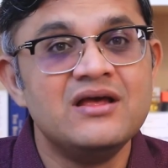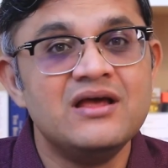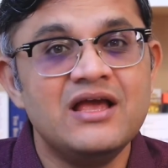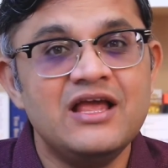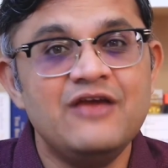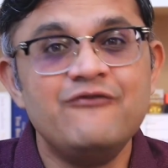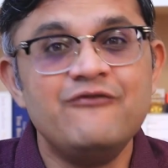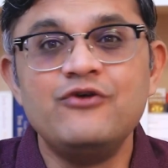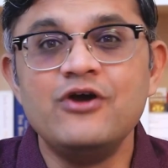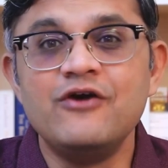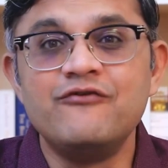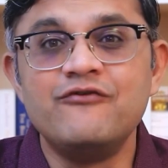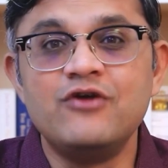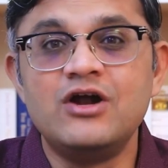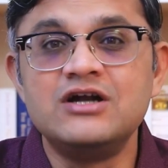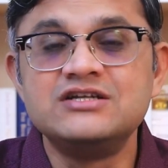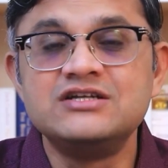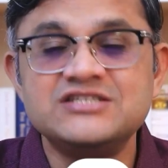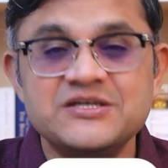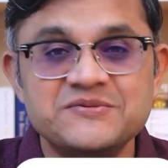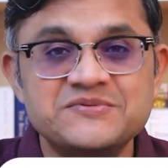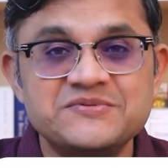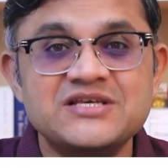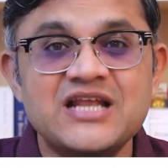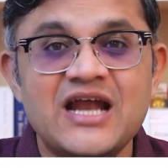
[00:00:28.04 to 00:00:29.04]
If you have not
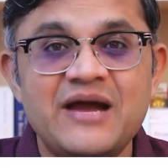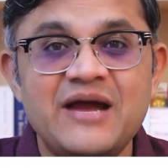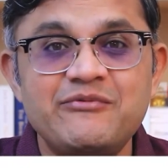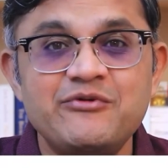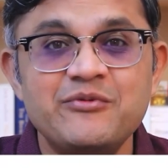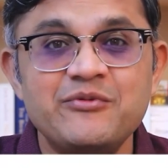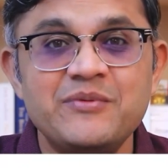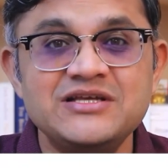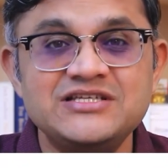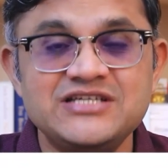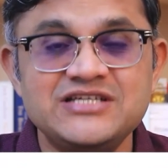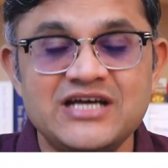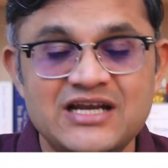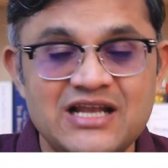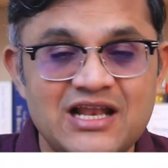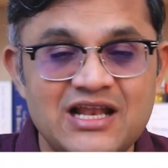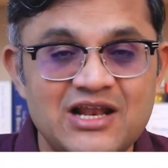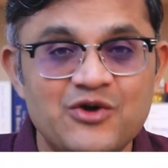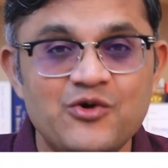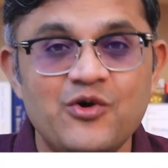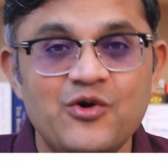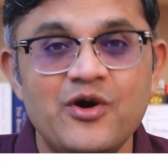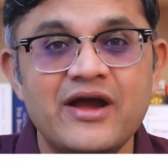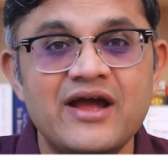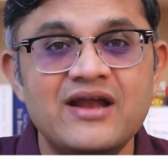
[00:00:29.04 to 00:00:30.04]
subscribed to my channel,
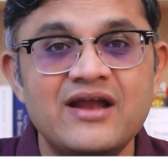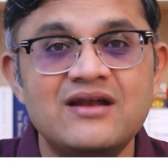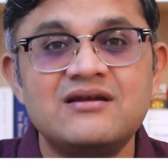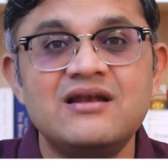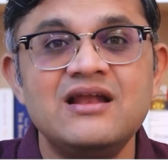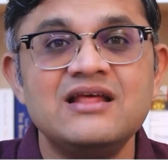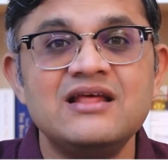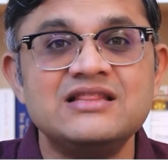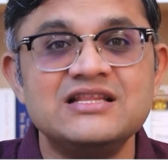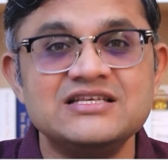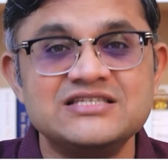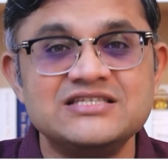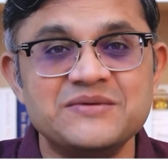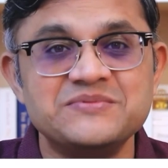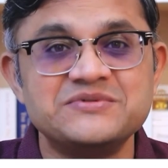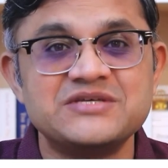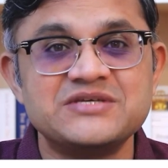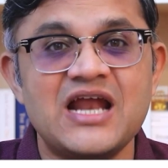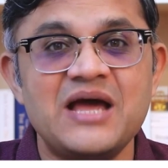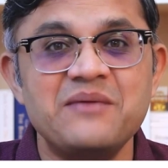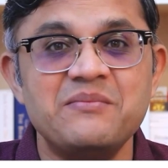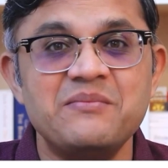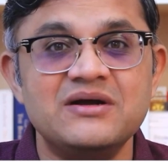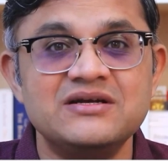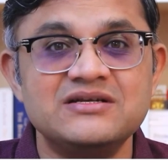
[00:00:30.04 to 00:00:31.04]
go ahead, click the
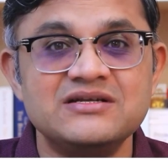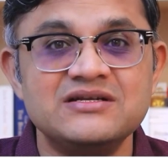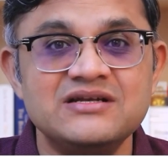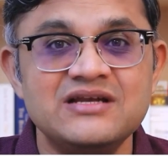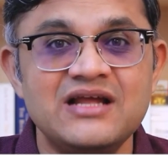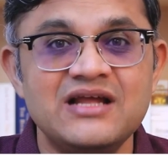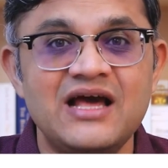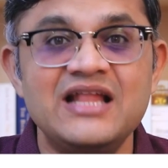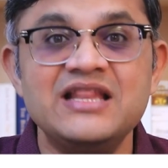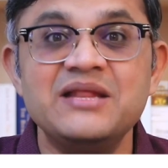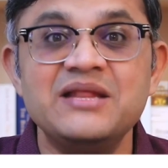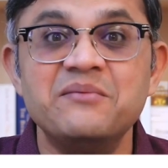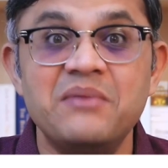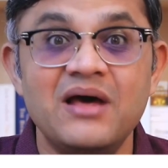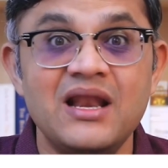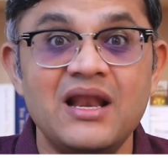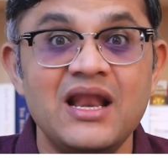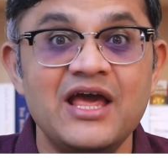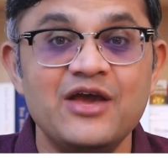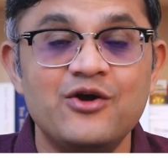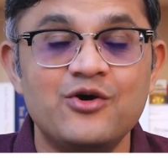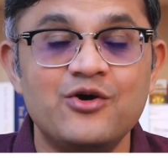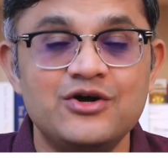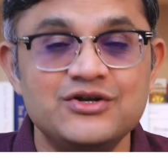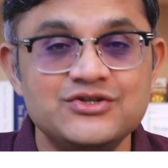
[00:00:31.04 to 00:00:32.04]
subscribe button and the bell
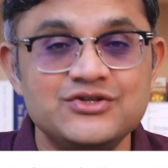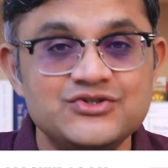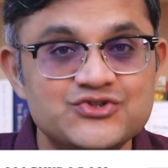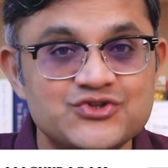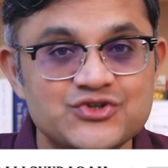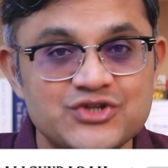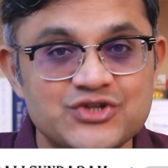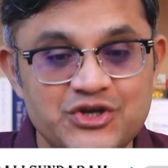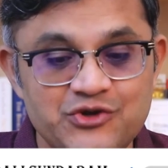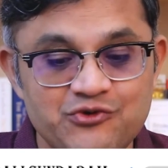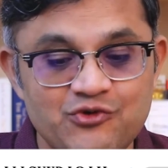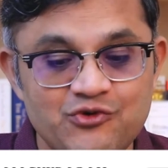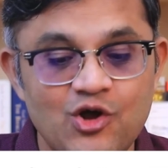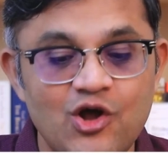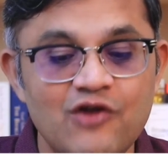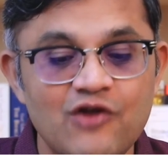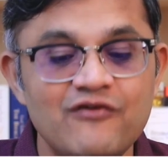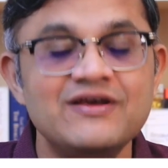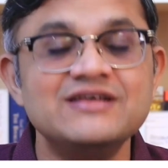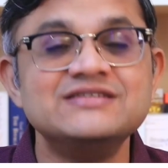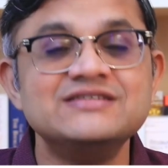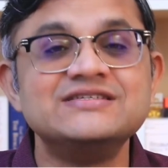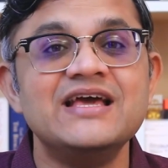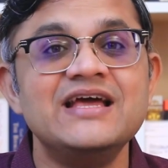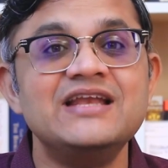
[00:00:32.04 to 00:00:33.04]
icon so that you will
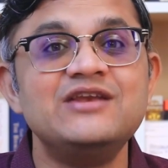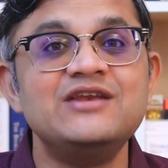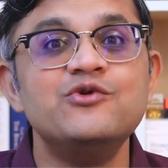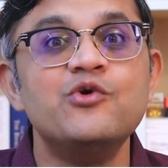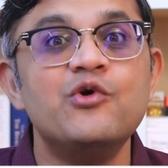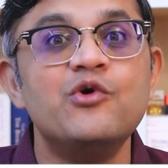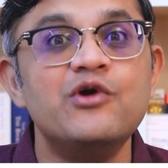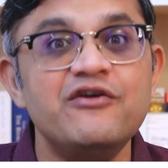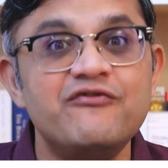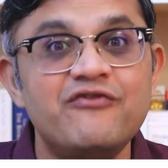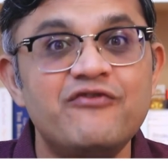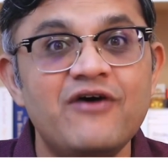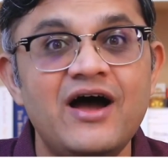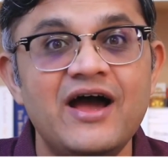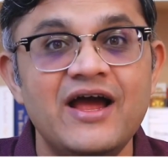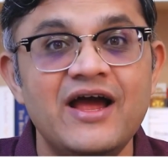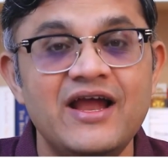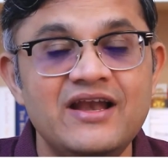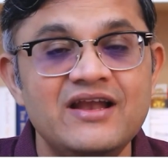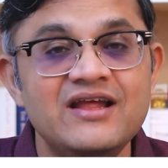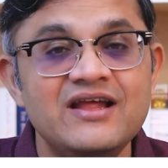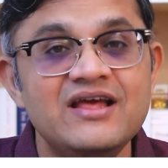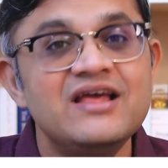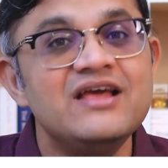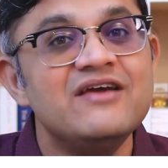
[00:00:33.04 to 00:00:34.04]
always get notified
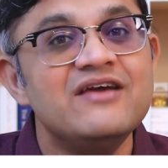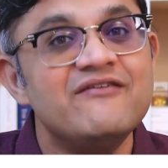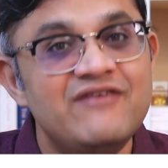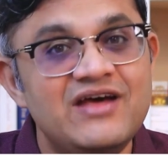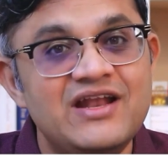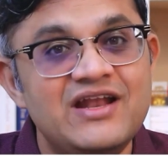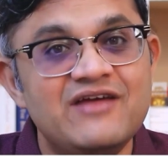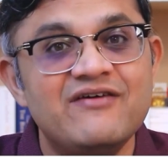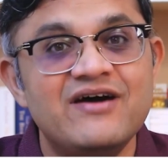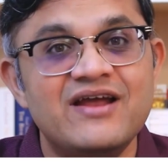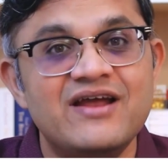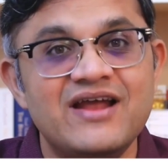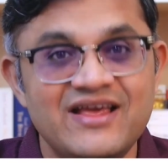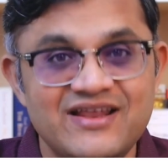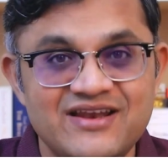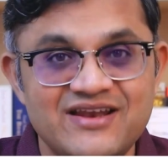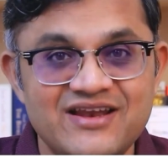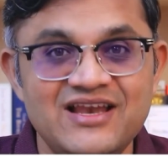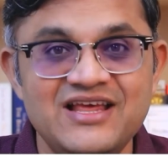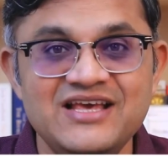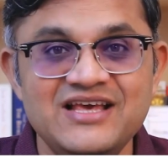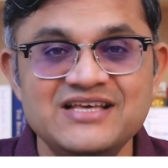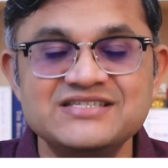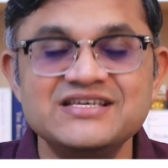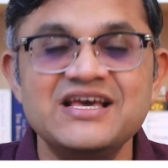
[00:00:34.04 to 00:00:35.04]
whenever I
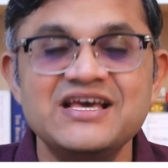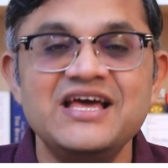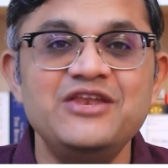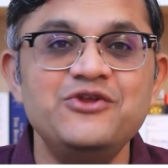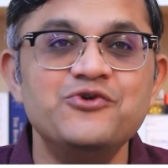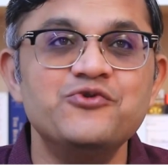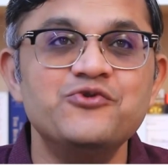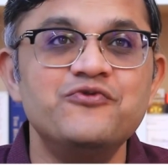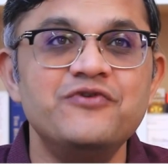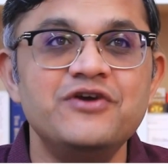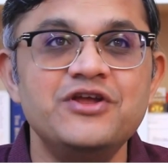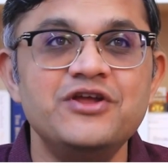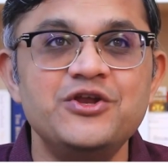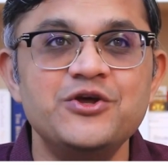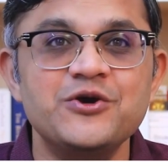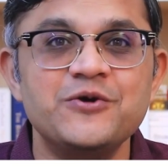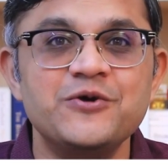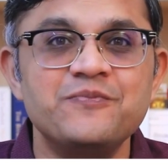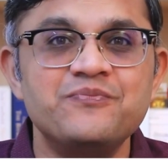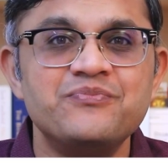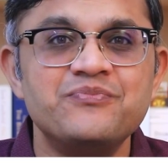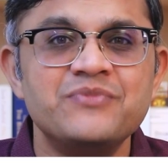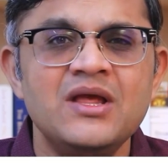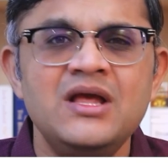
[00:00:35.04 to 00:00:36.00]
release a new video.